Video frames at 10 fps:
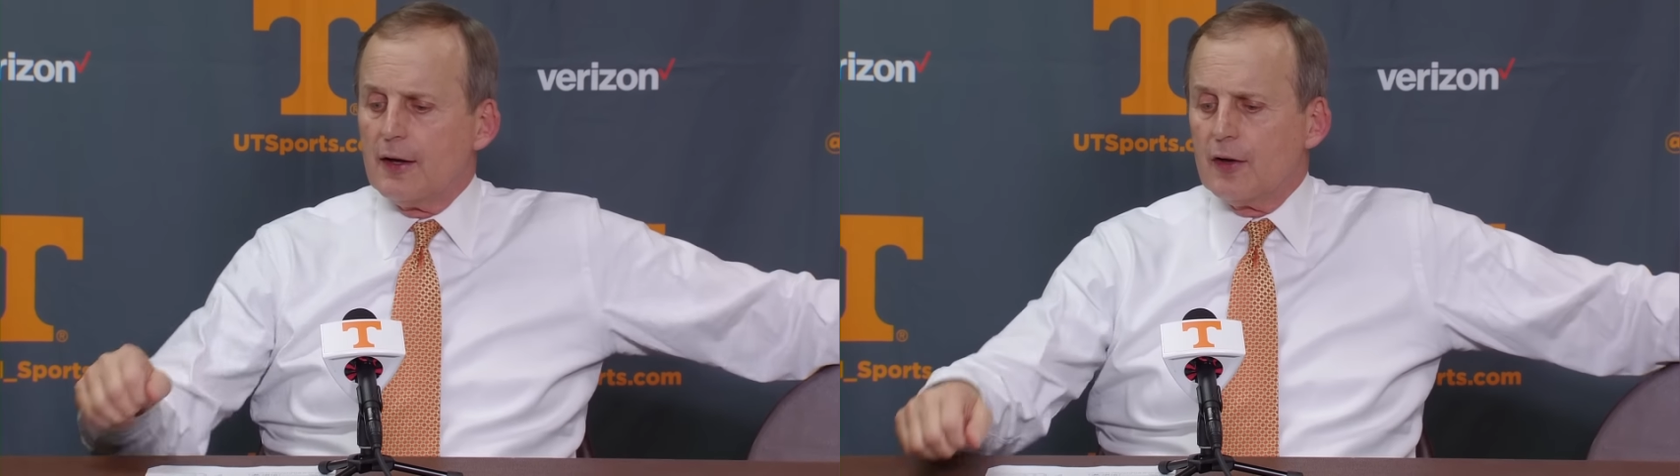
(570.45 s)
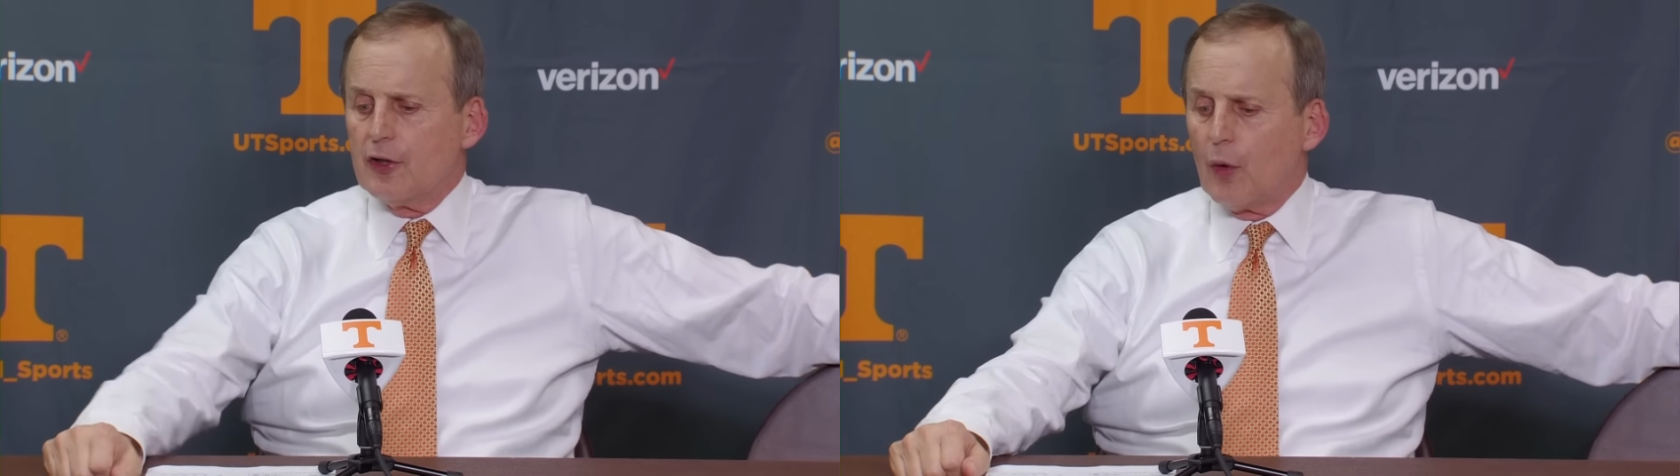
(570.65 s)

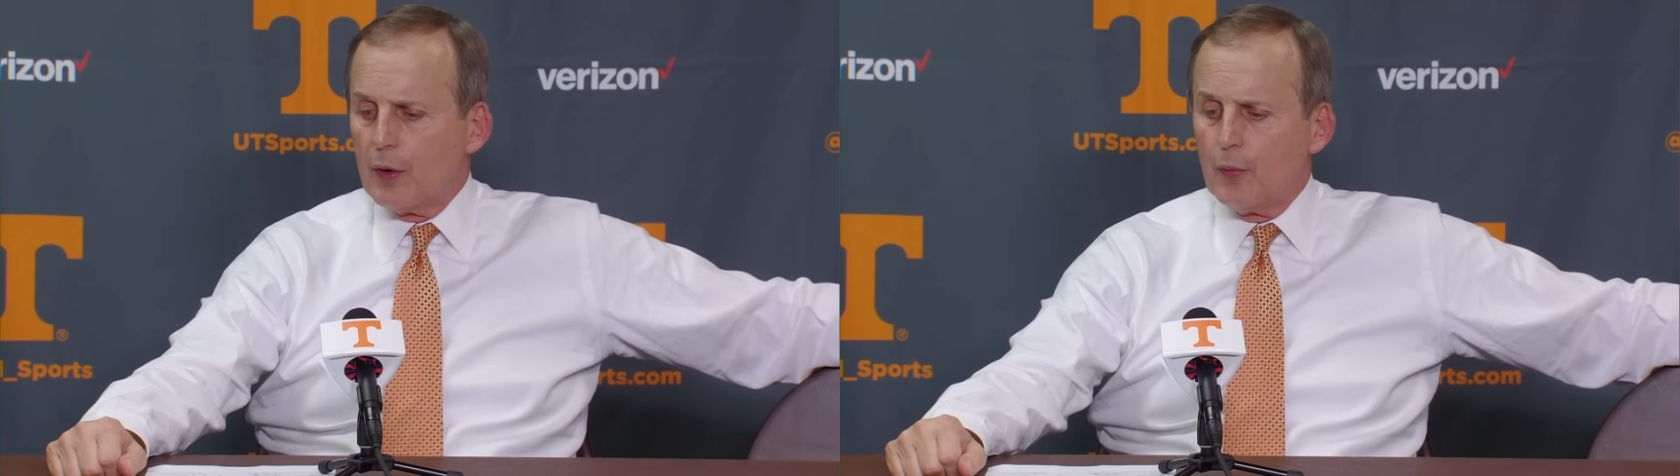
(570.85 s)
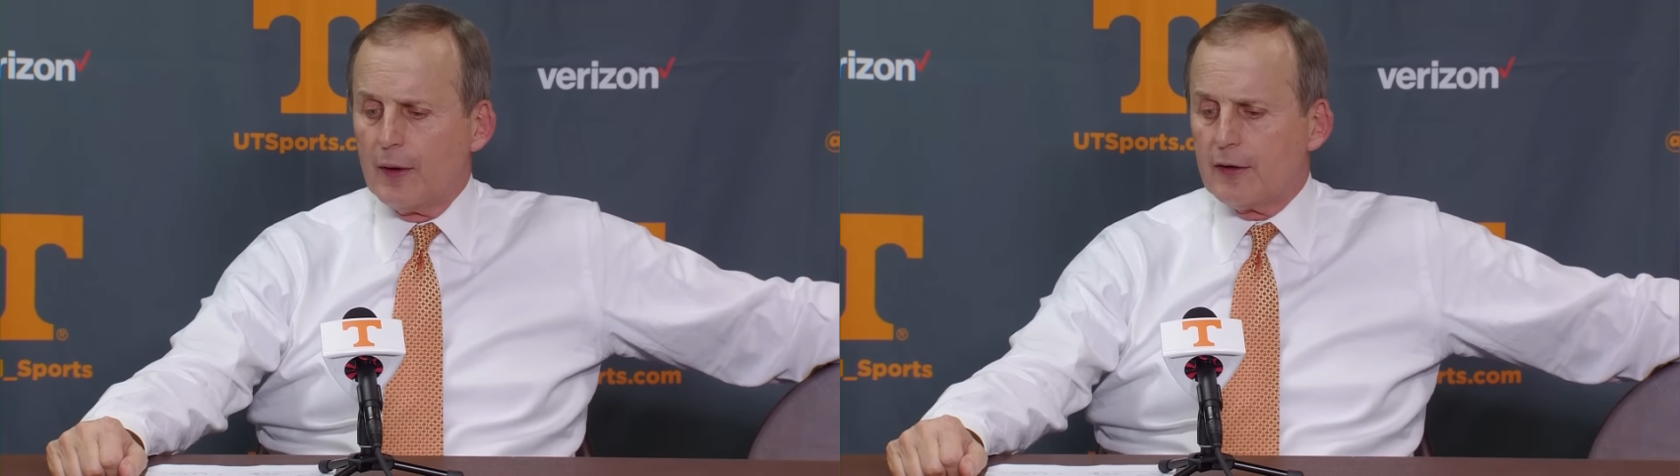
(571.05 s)
Uh, you know,
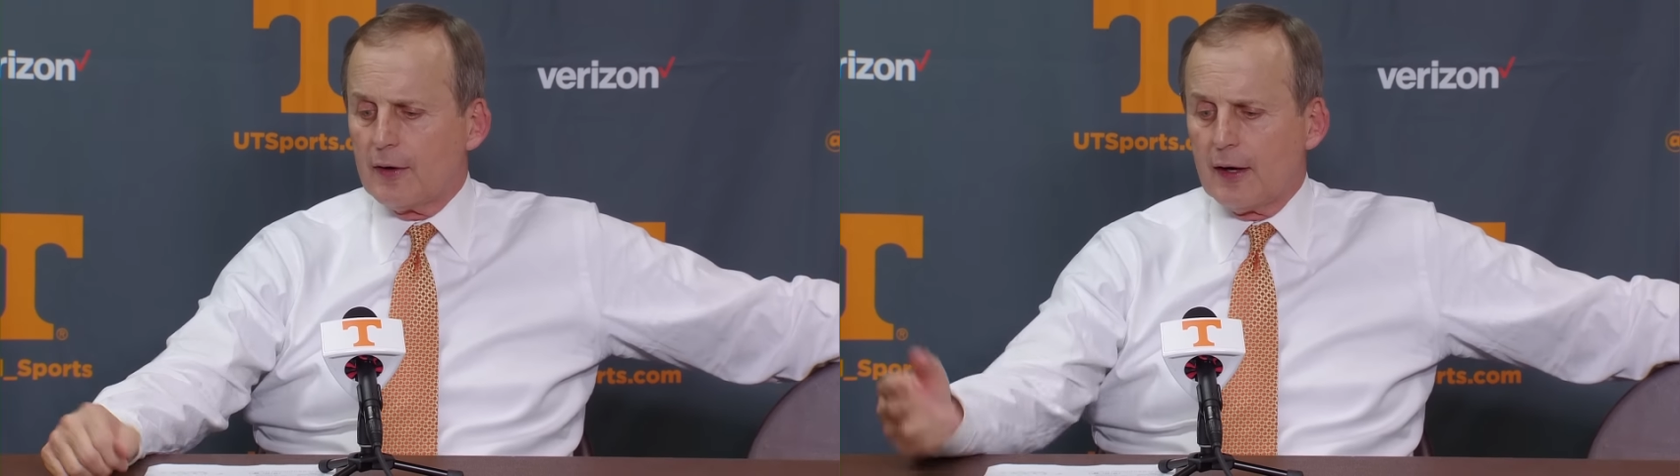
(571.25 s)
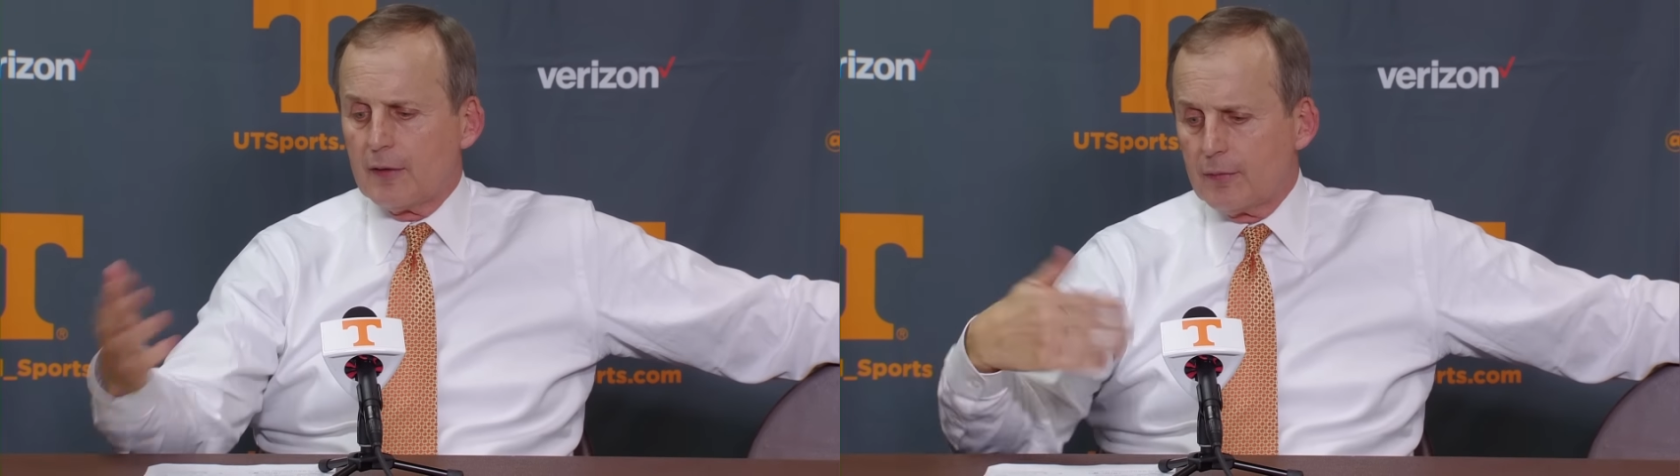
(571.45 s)
we went
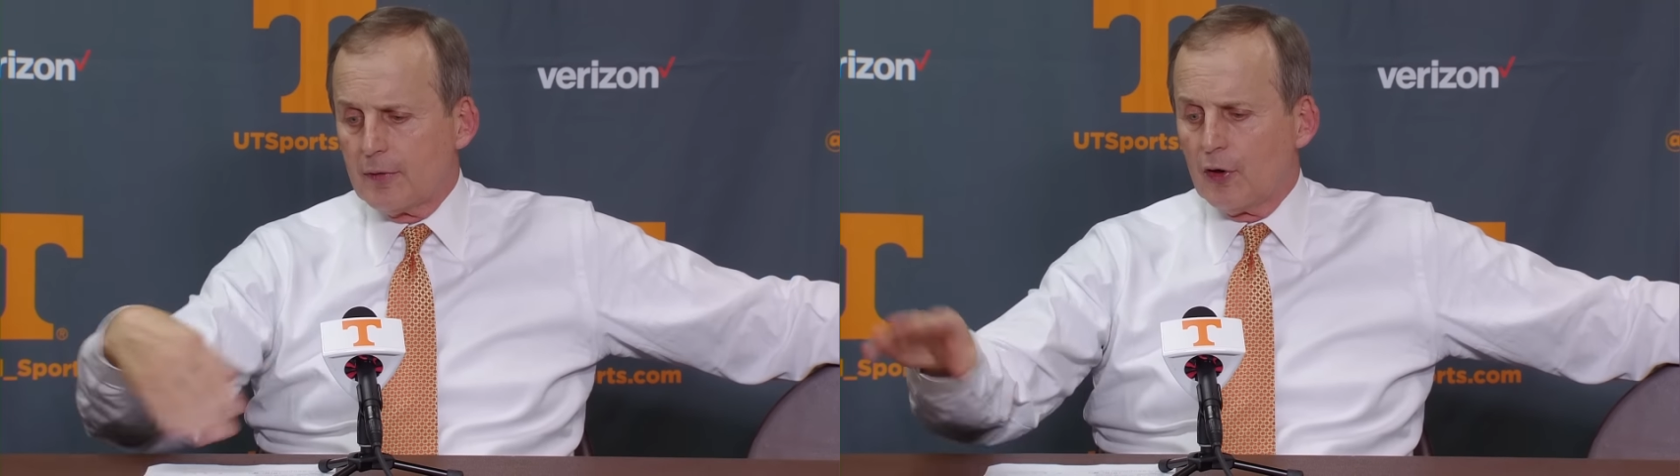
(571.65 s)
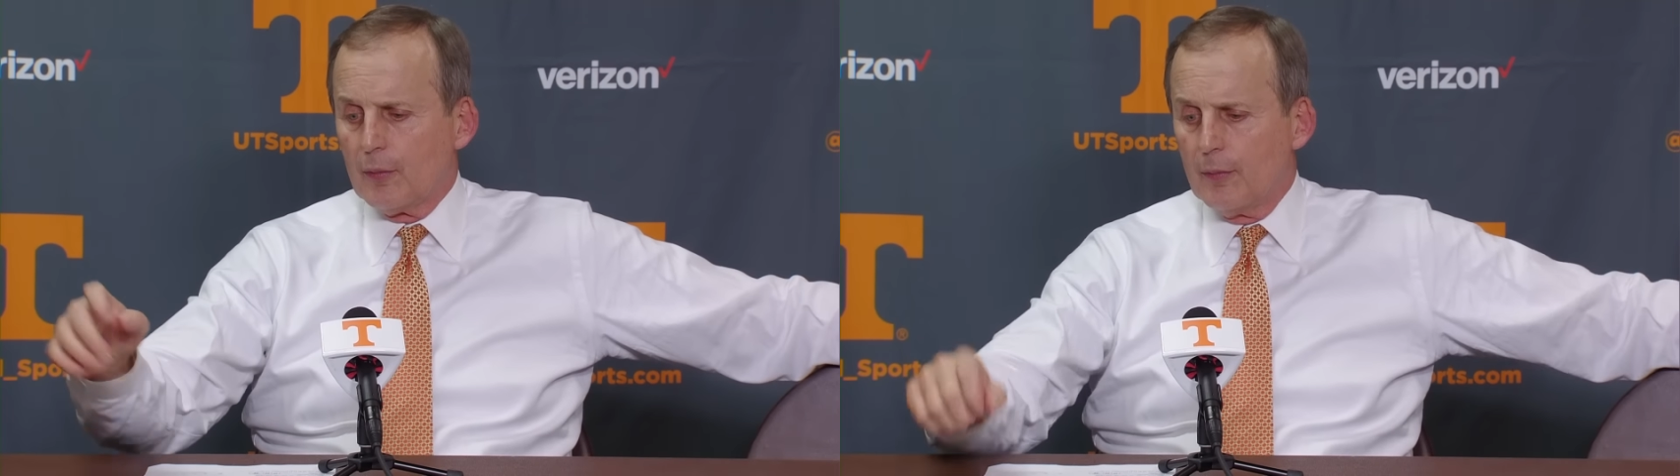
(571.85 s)
to our
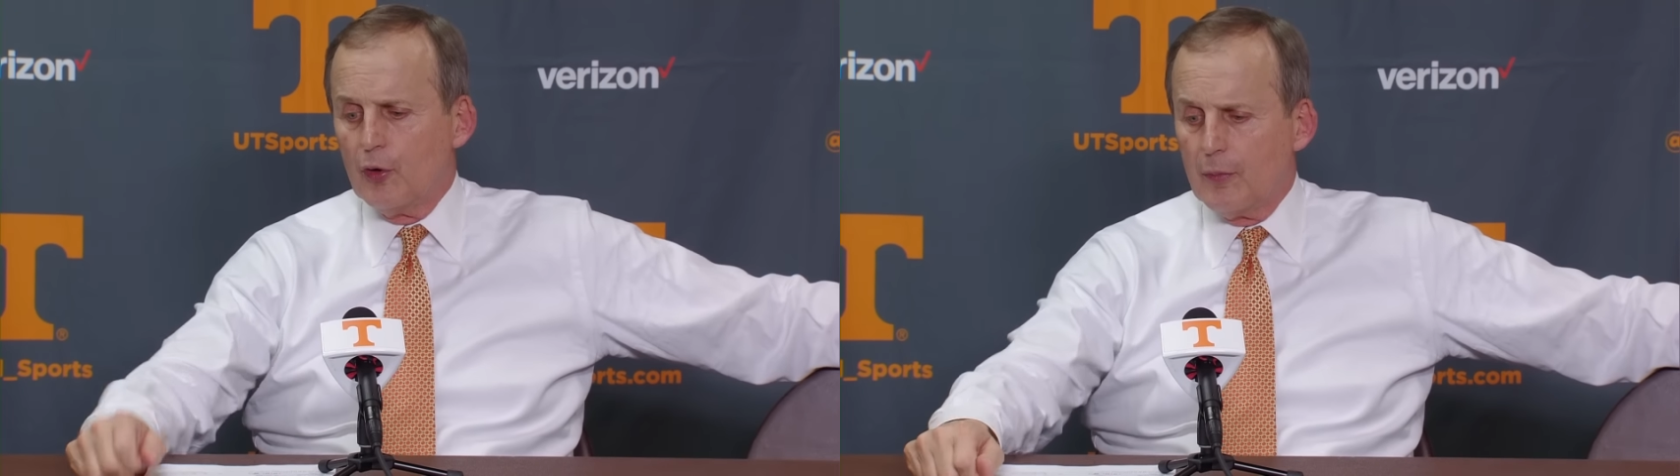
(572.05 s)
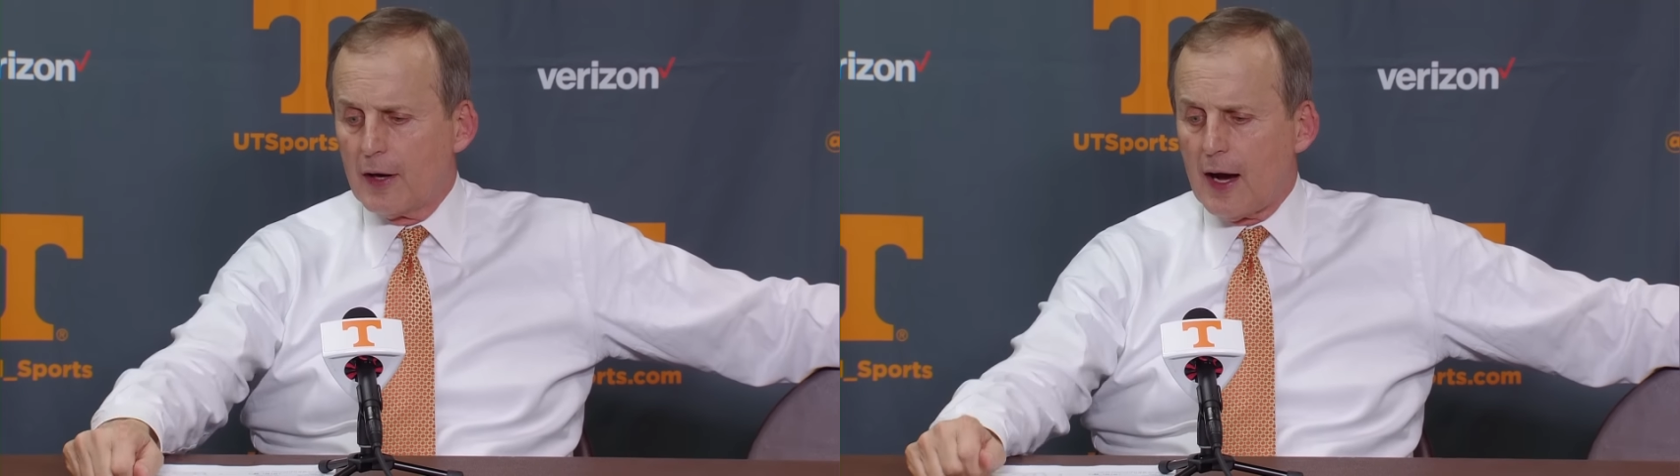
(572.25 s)
little
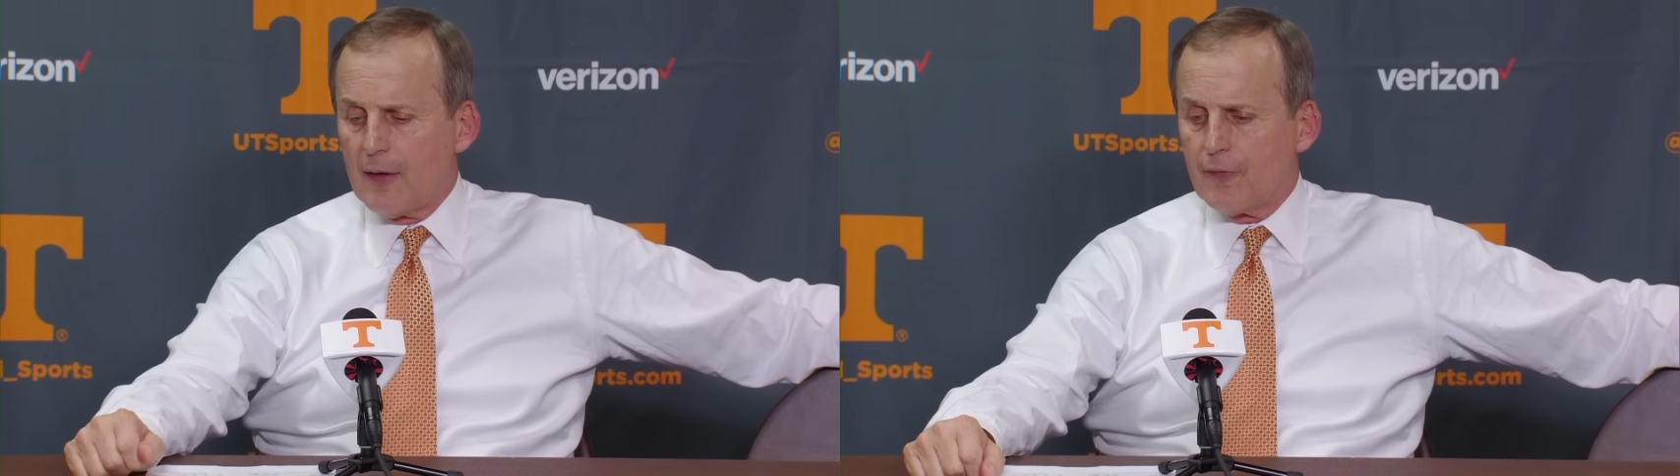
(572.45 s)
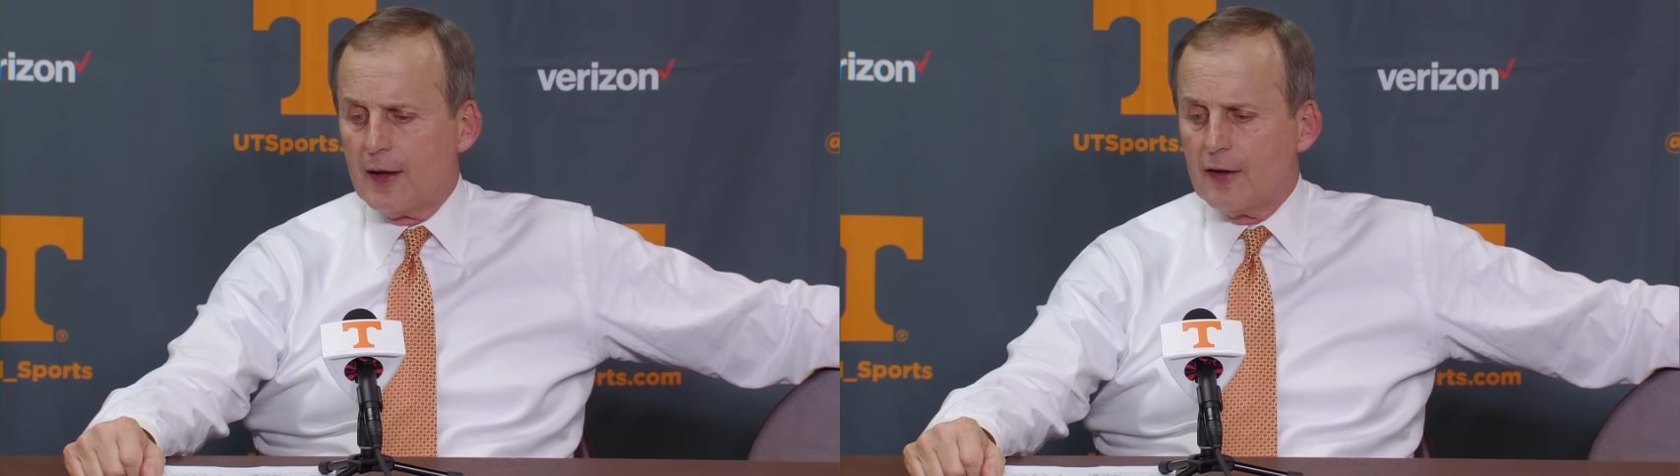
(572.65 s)
movement
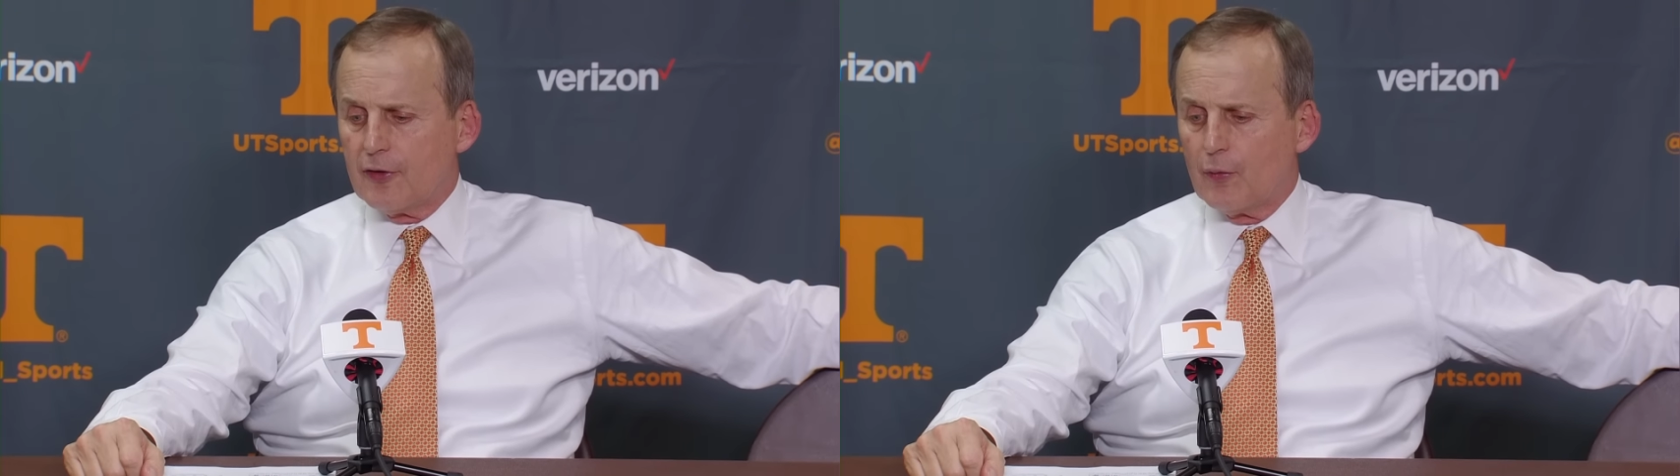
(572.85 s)
offense,